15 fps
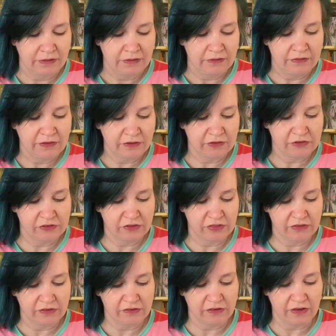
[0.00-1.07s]
There is a
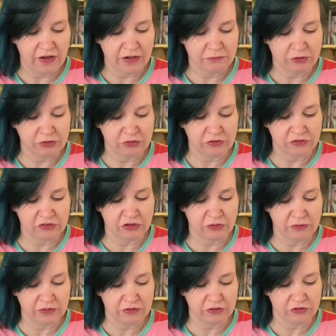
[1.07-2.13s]
thin line between
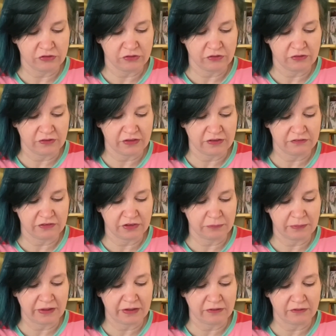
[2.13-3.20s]
skewing the truth and giving a
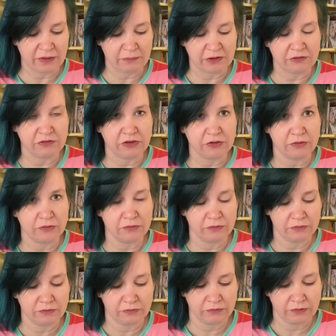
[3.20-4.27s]
panoramic view.
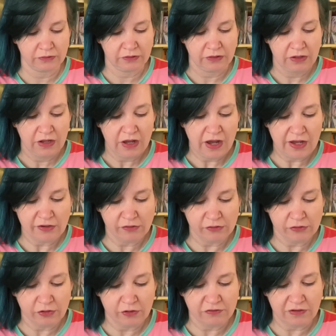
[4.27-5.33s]
I don't
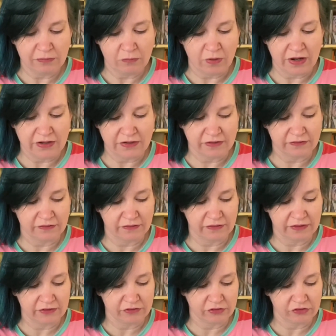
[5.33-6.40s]
know if I'm winding the
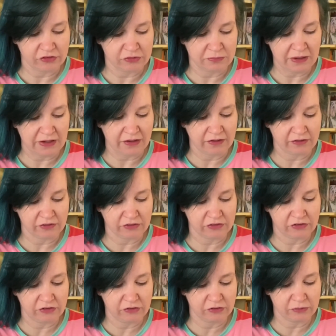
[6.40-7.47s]
lens or just making an
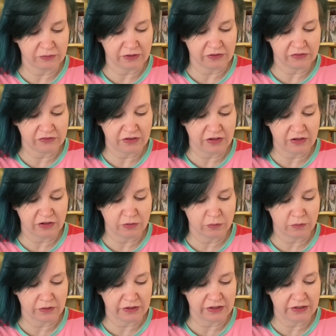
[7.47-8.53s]
excuse when I say you
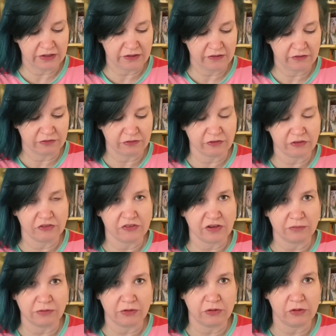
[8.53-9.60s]
were a kid the first
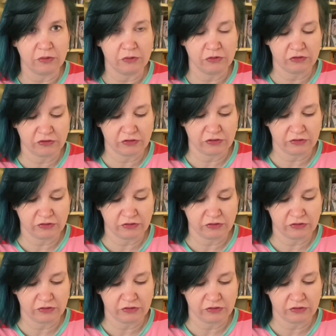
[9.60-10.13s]
time you used.